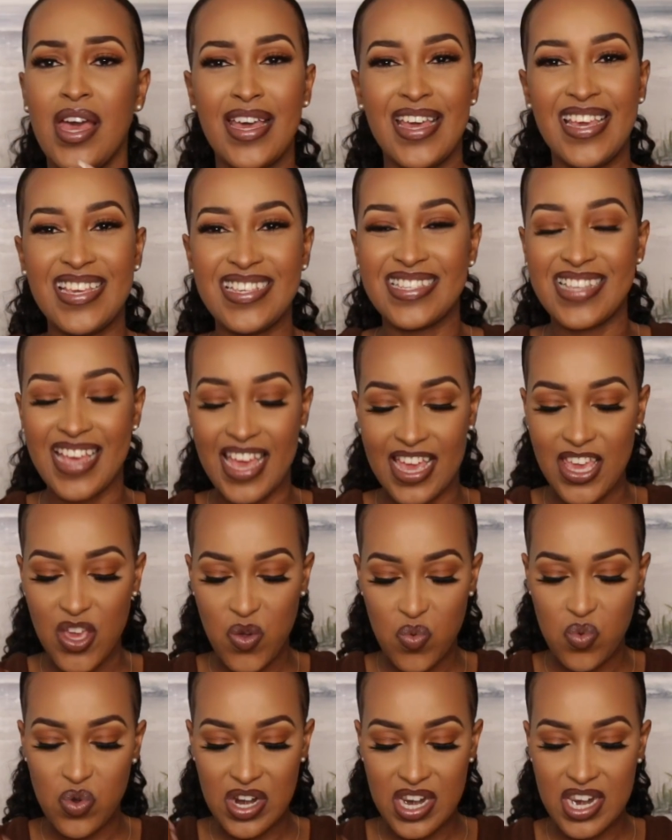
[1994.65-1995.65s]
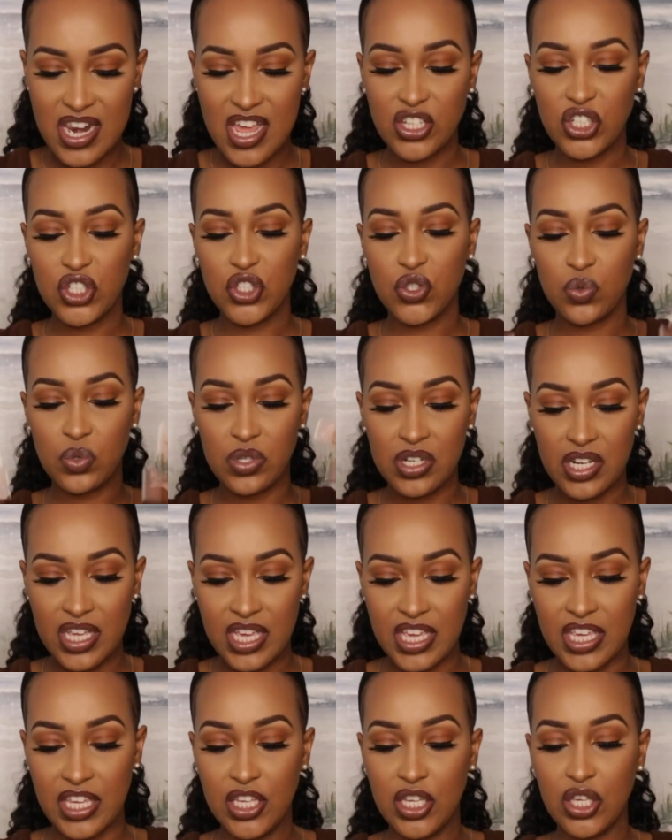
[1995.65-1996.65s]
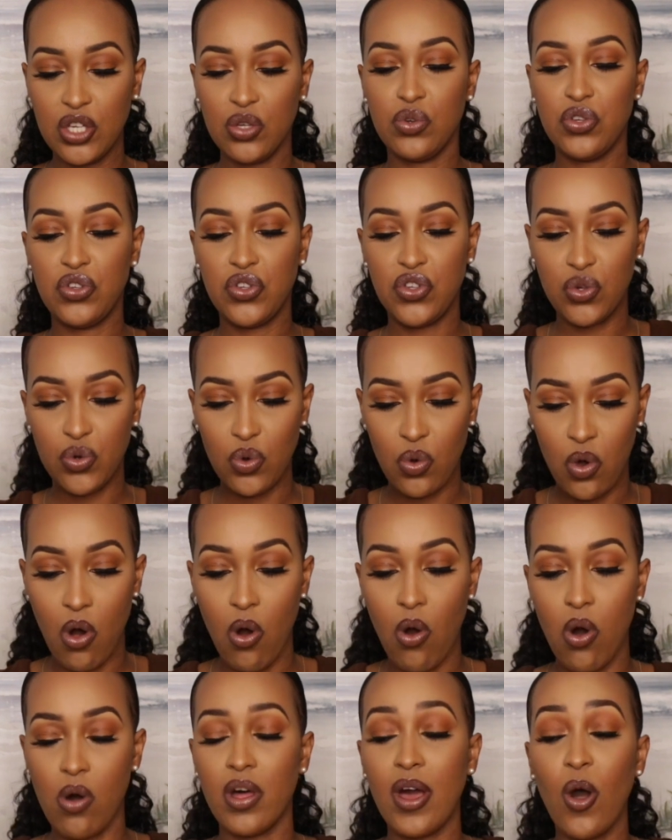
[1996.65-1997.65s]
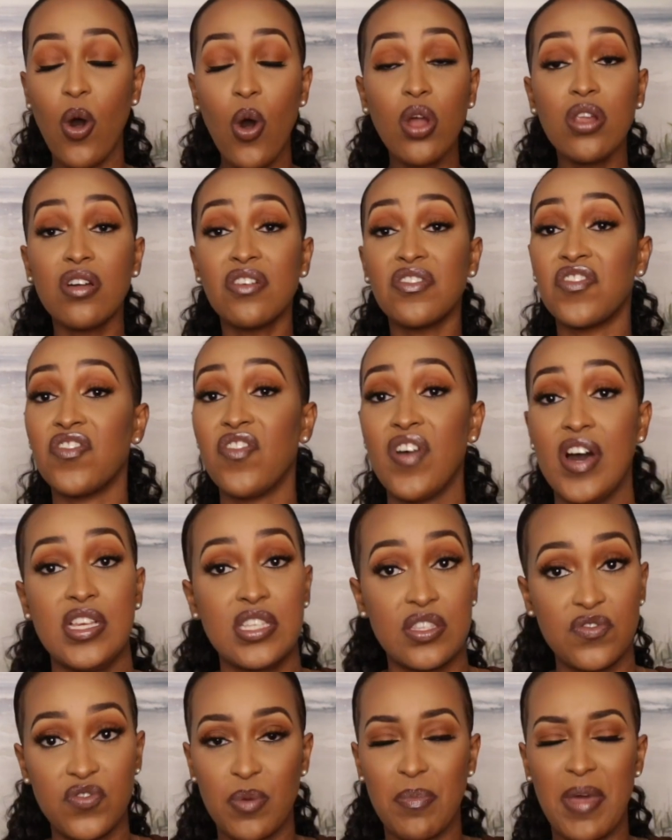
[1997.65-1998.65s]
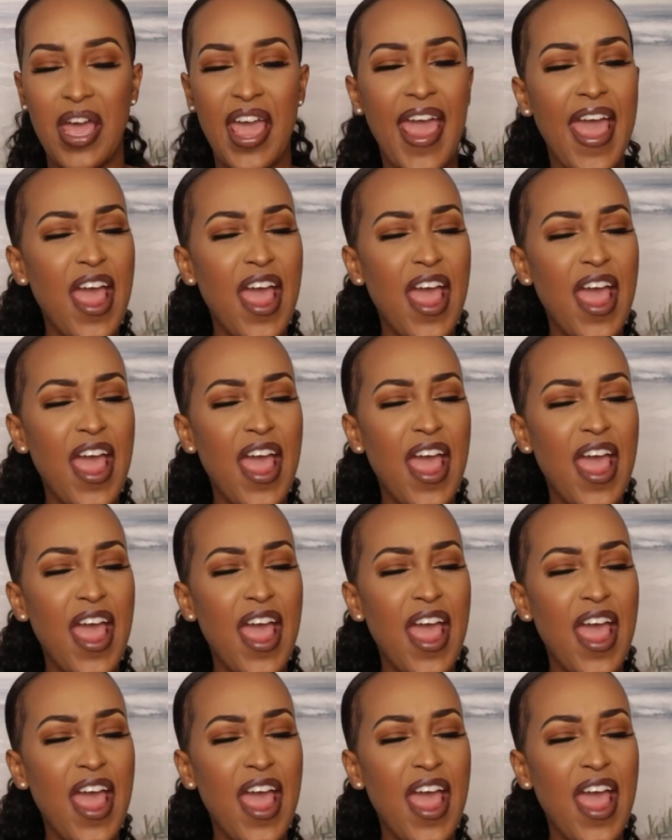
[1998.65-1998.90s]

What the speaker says: he will literally heal you all of us from